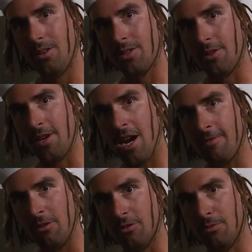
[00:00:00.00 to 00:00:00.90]
So the
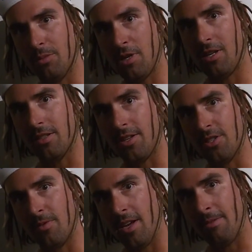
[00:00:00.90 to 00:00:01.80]
caravan will depart
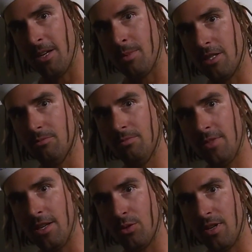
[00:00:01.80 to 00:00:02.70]
St Gervais around about
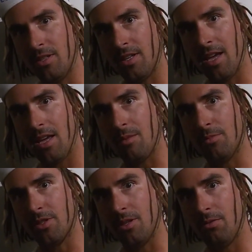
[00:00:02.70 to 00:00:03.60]
10:20
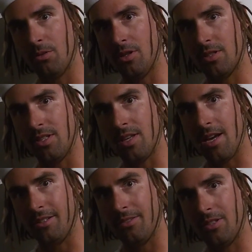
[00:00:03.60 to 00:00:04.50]
AM, so if you want to see
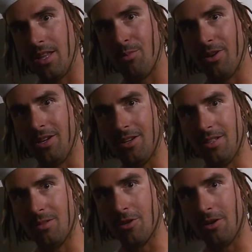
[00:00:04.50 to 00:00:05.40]
that you have to get there pretty
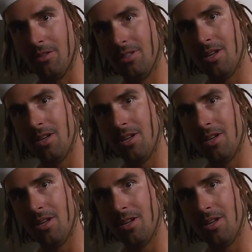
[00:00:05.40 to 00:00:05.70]
early tomorrow.